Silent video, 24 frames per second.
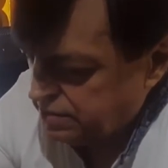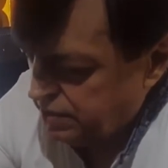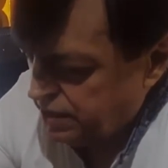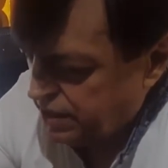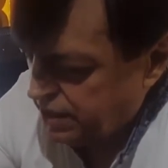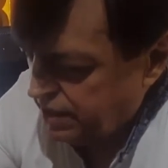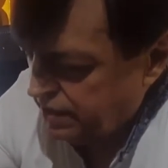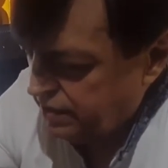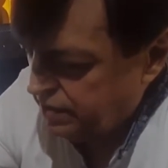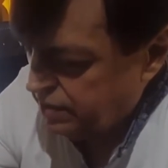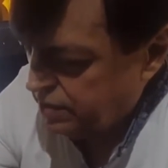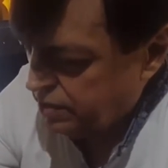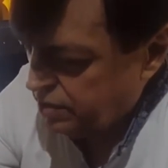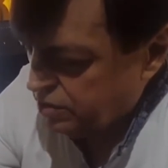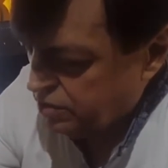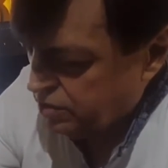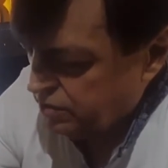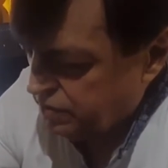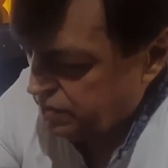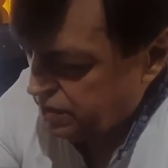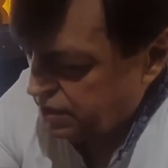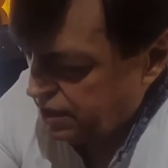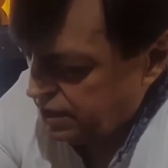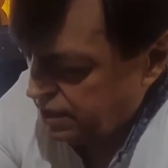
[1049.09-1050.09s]
We have a lot
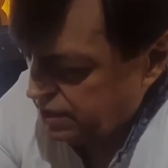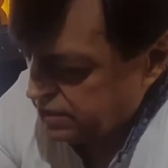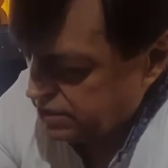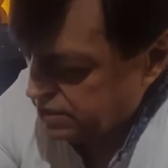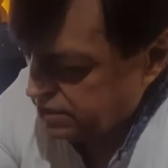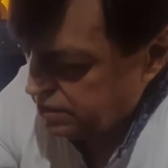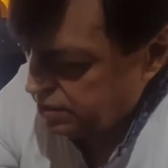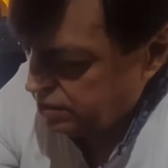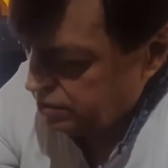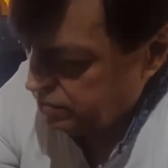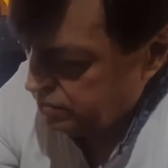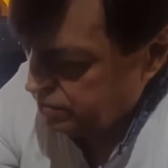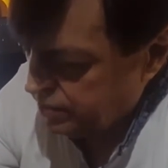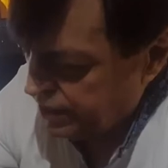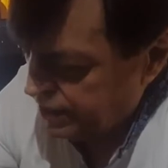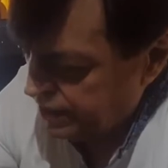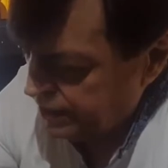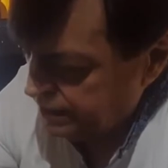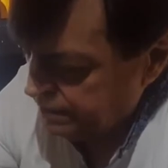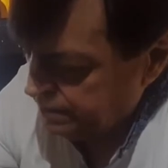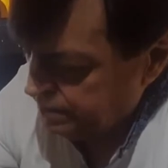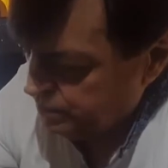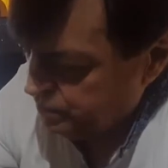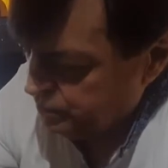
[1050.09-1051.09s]
of layers in our
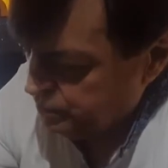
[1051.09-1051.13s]
brain.